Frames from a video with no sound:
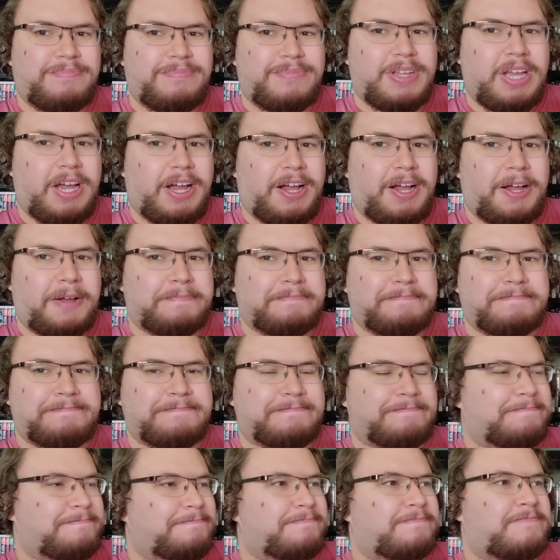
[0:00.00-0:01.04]
uh,
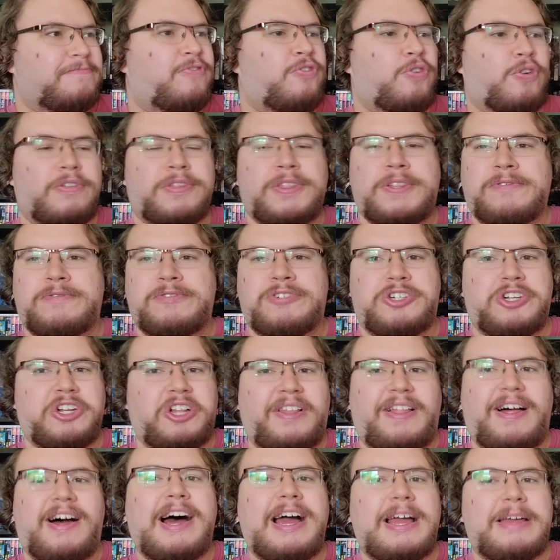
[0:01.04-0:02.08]
Fourth of
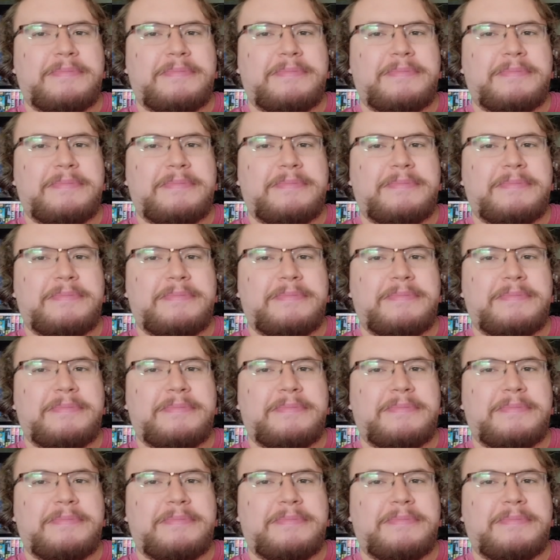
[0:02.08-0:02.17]
July